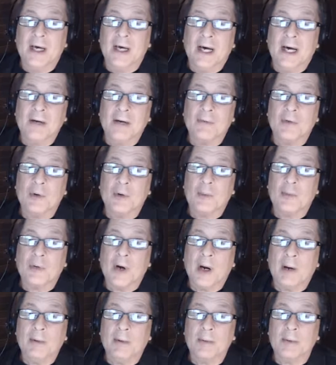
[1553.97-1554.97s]
I will
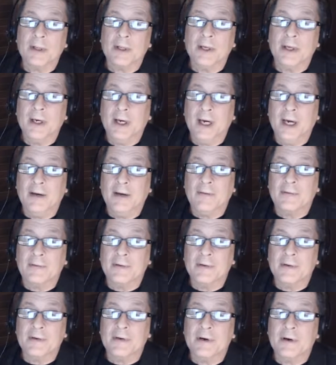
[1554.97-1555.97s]
probably have
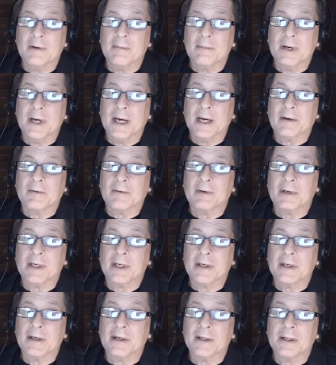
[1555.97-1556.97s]
to go back when
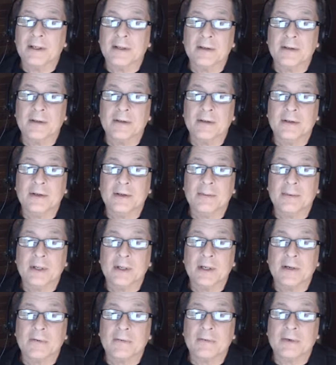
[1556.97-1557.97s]
I go to YouTube
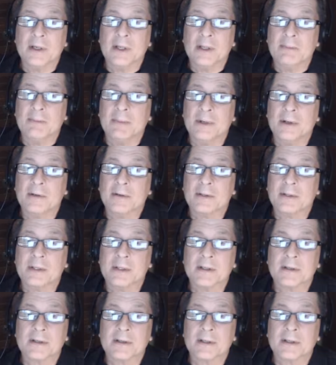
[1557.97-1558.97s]
and repost
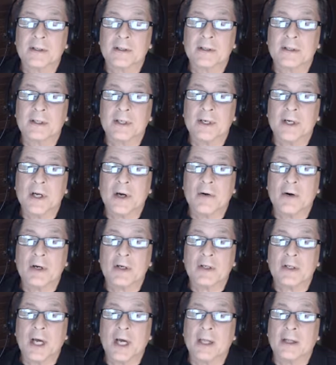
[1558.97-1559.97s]
these links because I know our
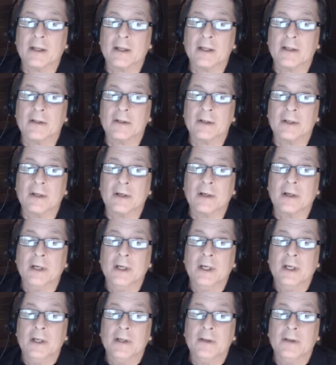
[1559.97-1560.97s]
chat links here
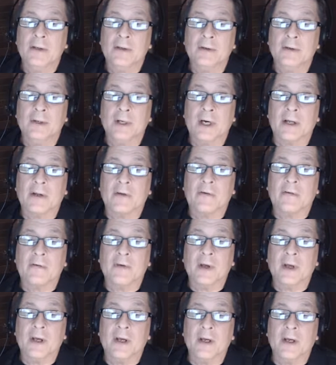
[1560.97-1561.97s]
do not
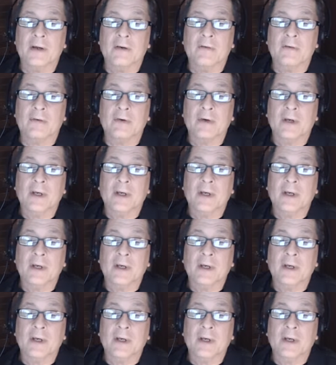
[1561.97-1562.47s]
save